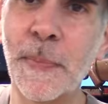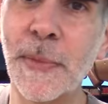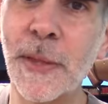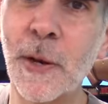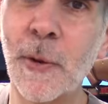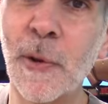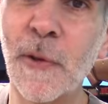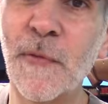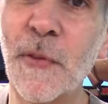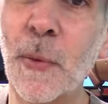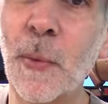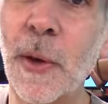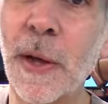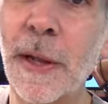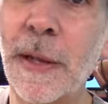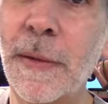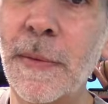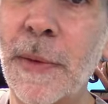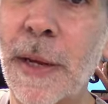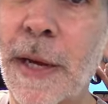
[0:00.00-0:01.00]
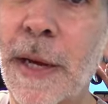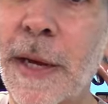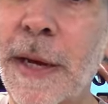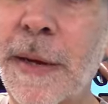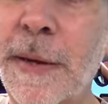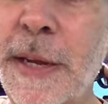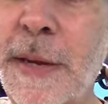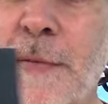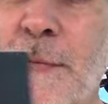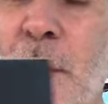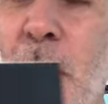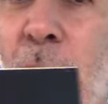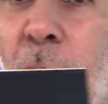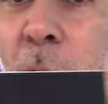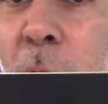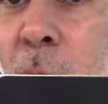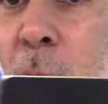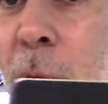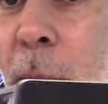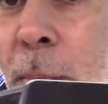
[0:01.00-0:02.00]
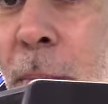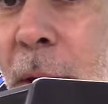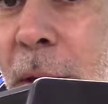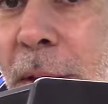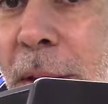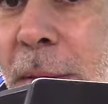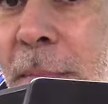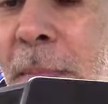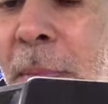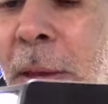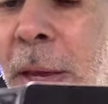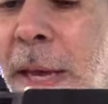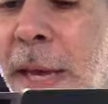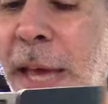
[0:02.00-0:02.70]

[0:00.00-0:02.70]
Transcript: you know, if you will, uh, even if you're good at three D printing.